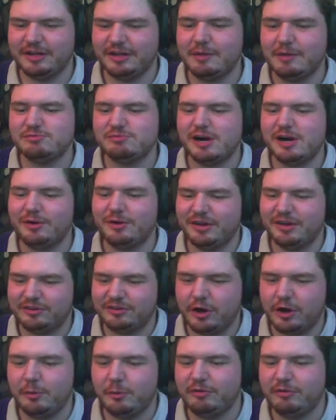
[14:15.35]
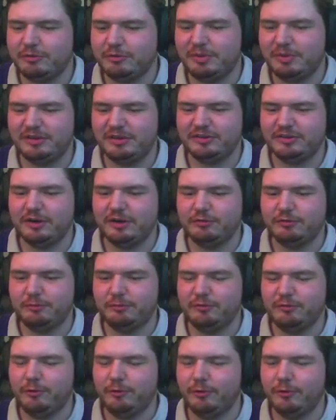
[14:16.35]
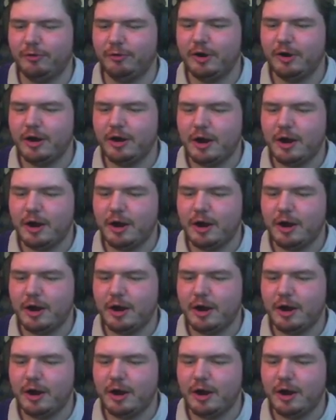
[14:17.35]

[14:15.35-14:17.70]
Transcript: Cabral has come off the pitch now for